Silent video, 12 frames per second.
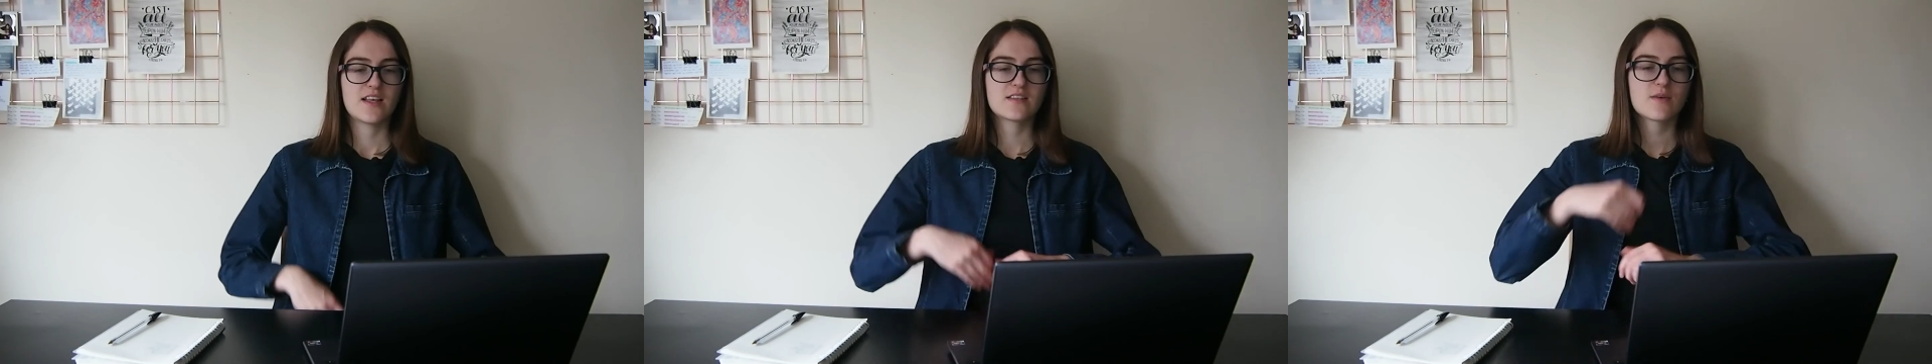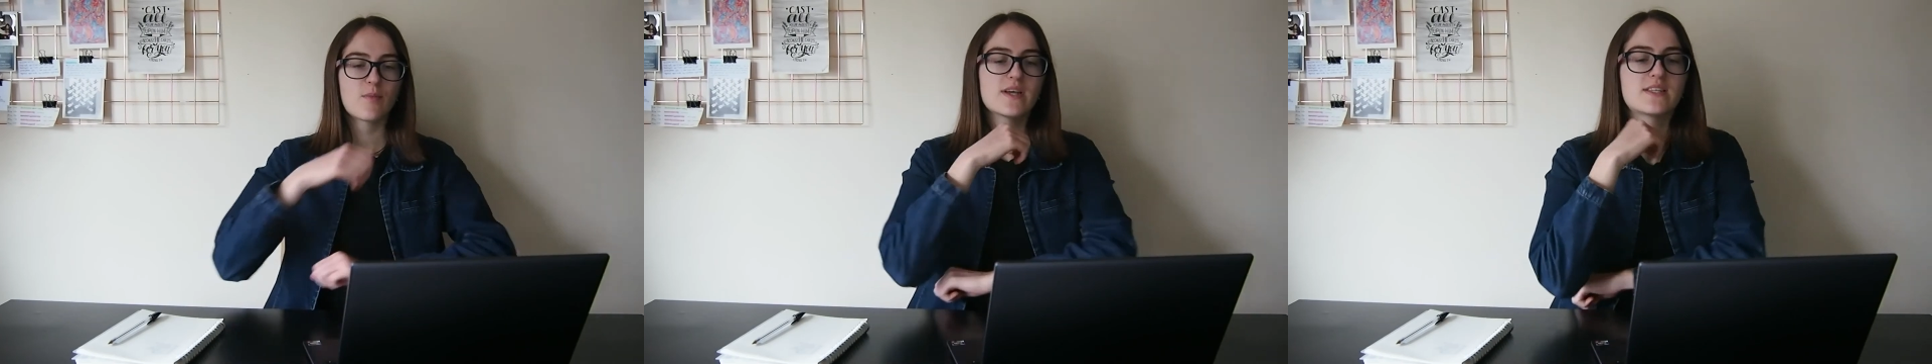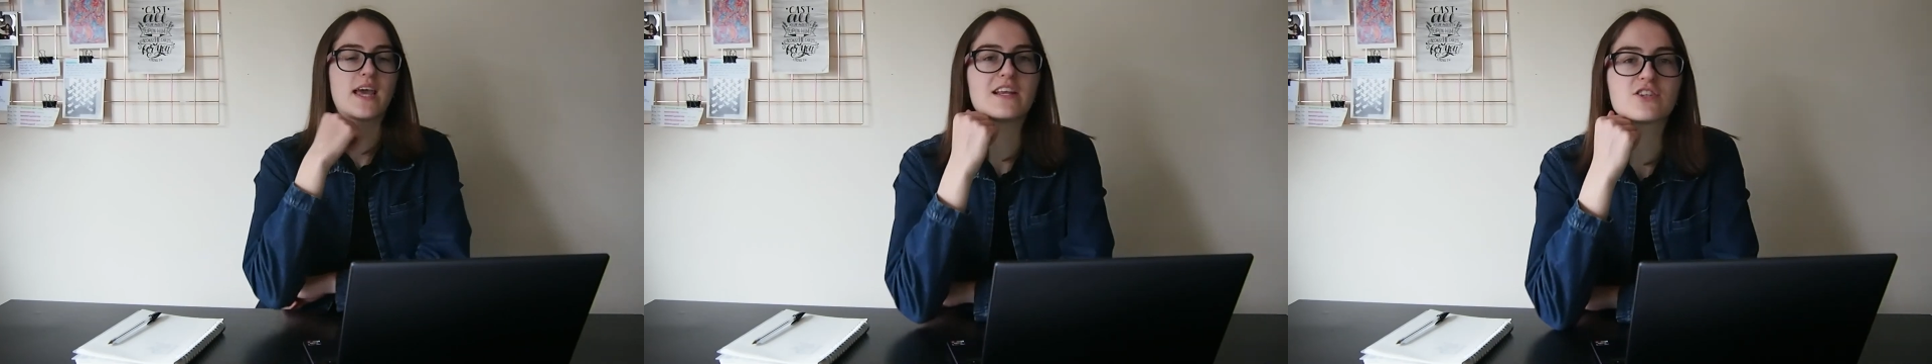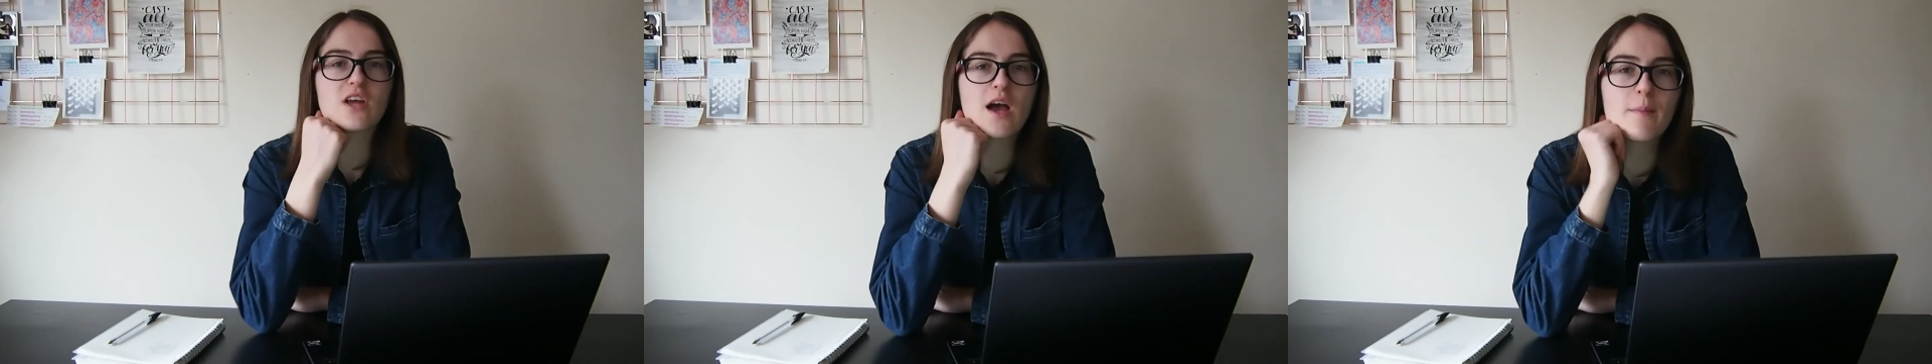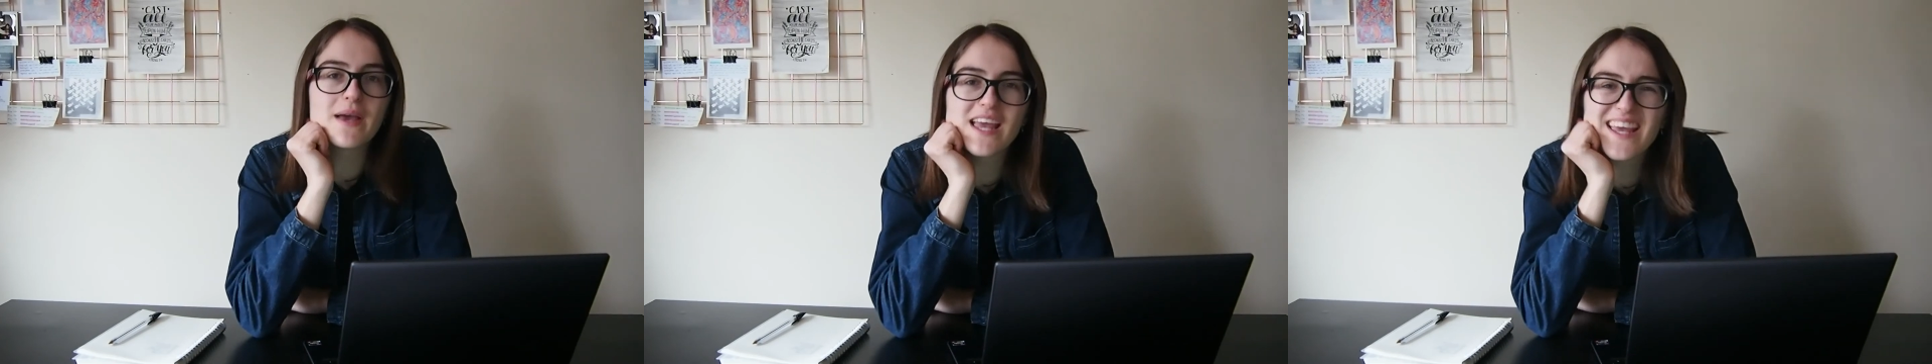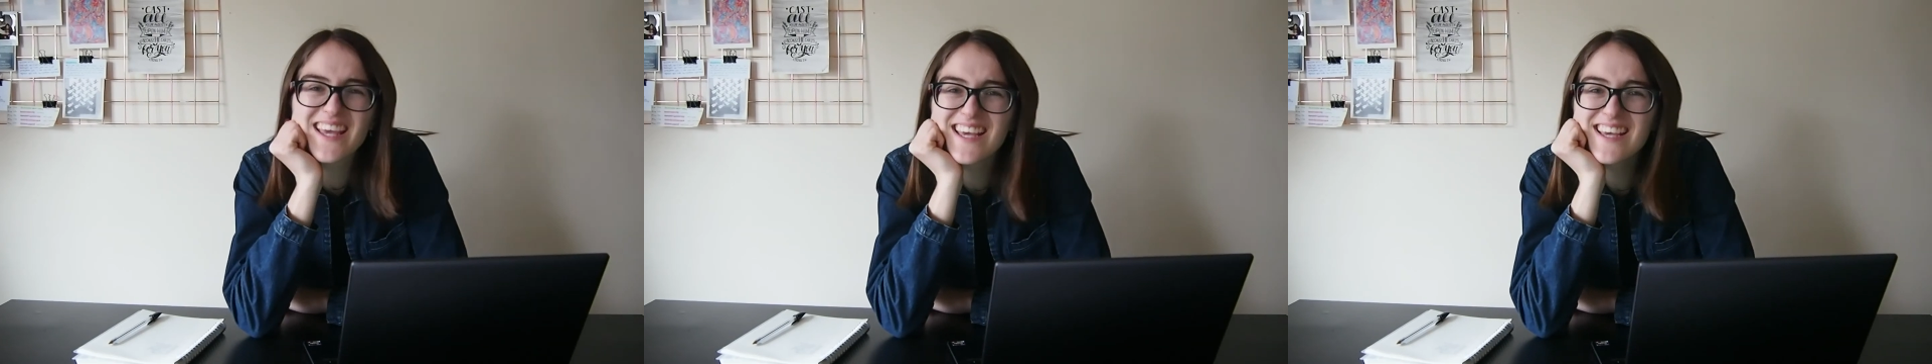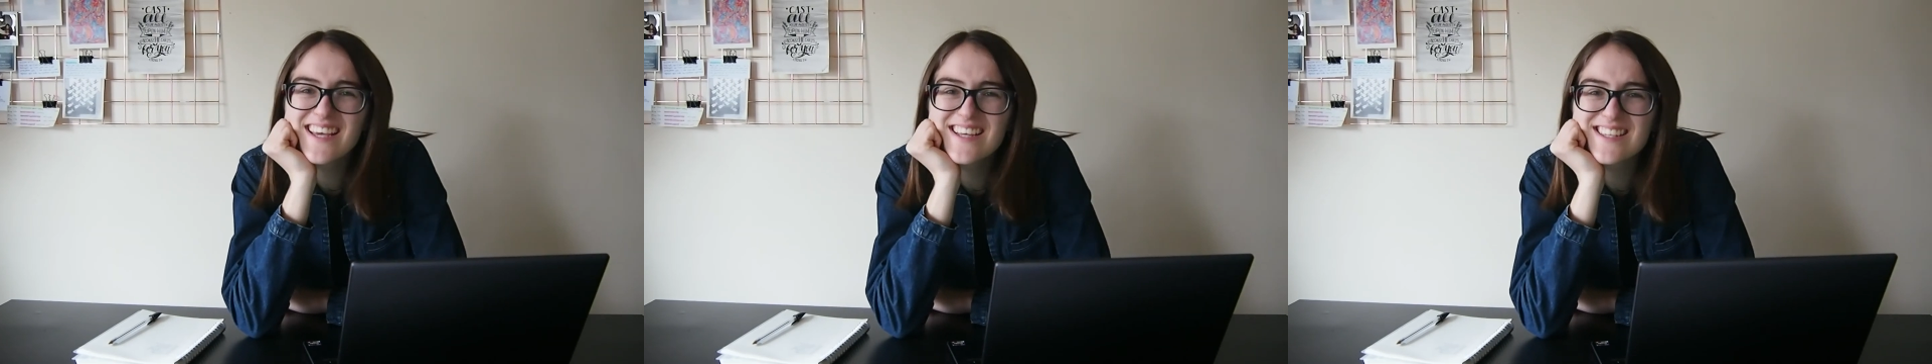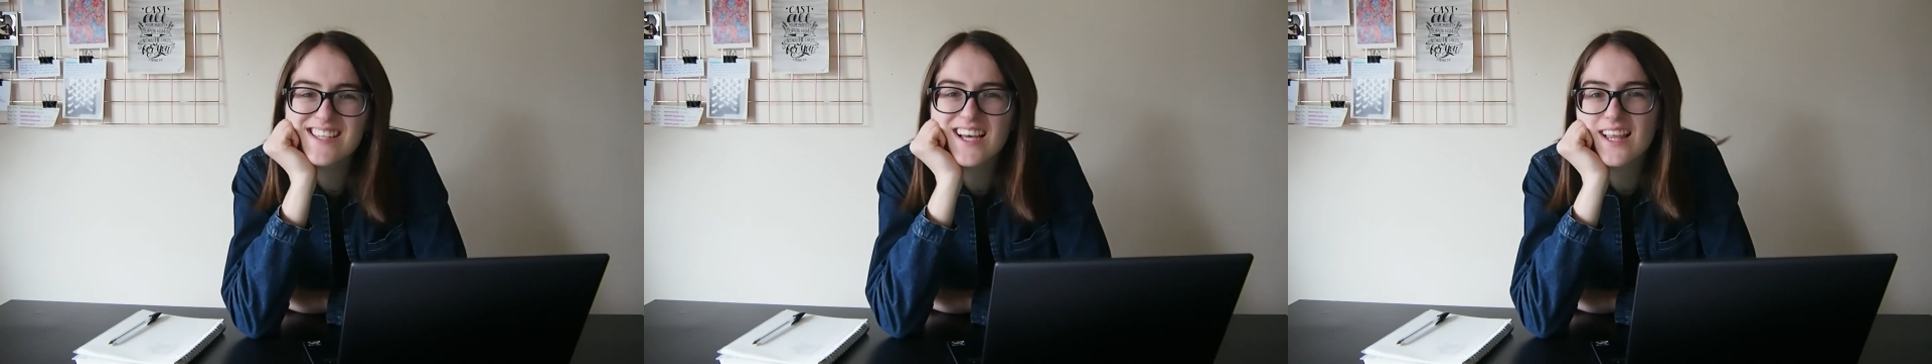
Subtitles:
In some ways, H&M is